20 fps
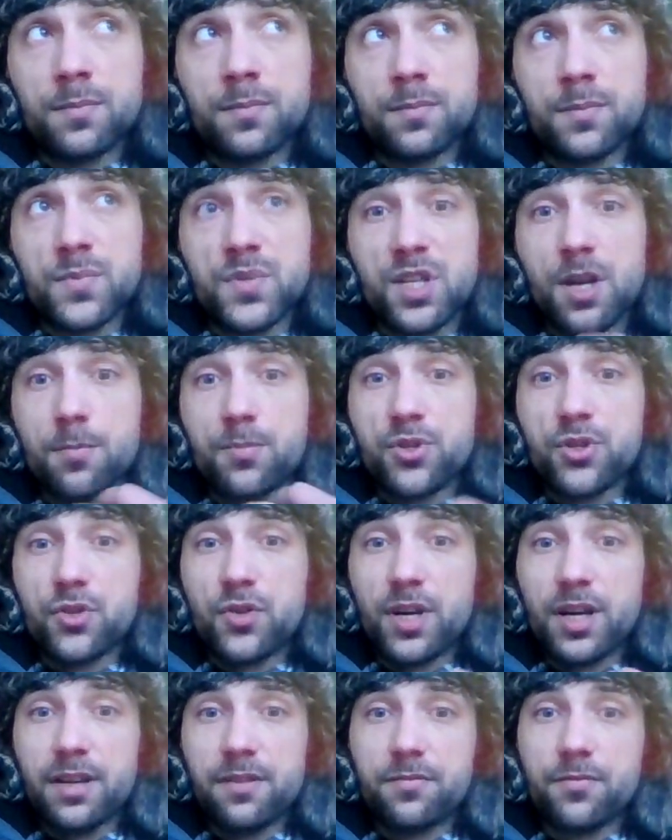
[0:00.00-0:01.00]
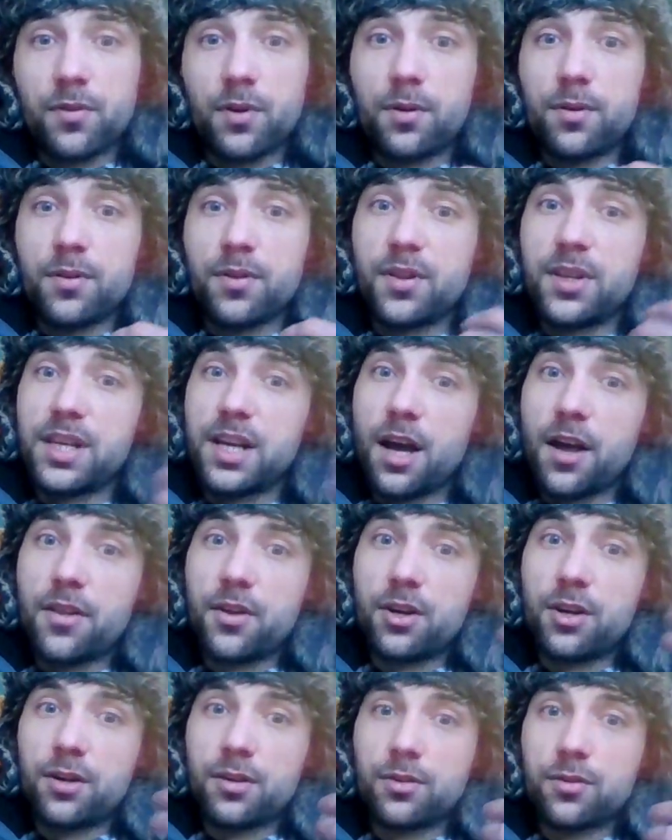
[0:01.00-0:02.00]
substrate for the
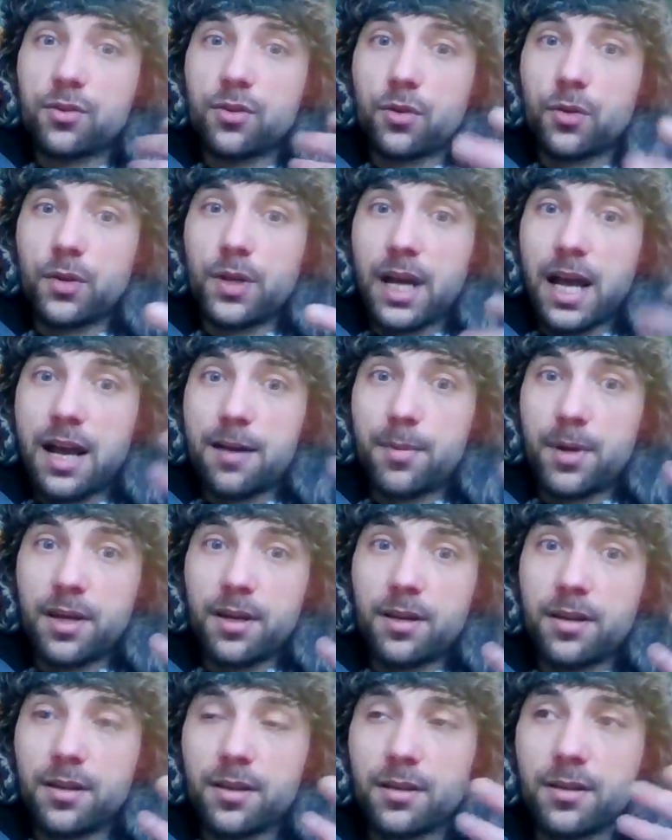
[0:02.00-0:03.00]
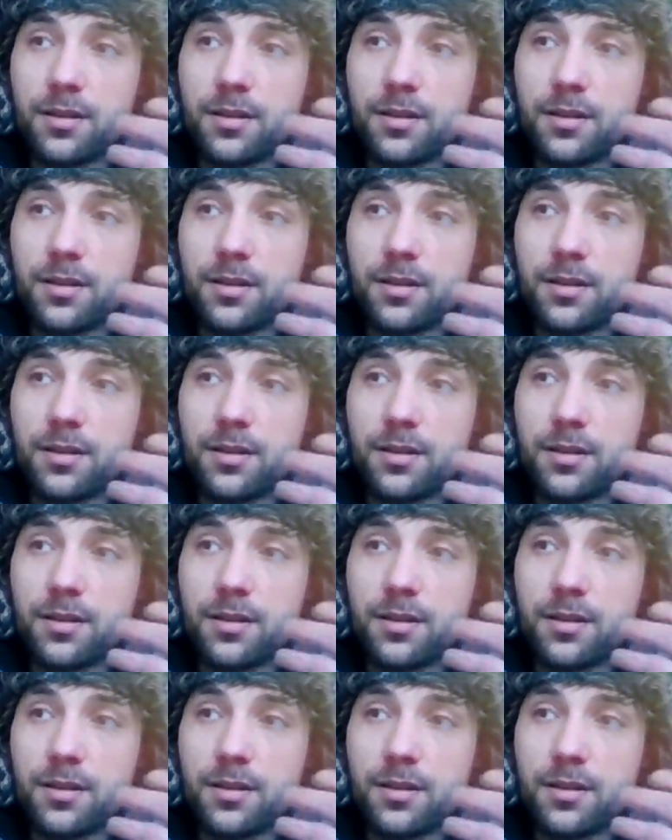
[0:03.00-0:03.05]
other to inhabit,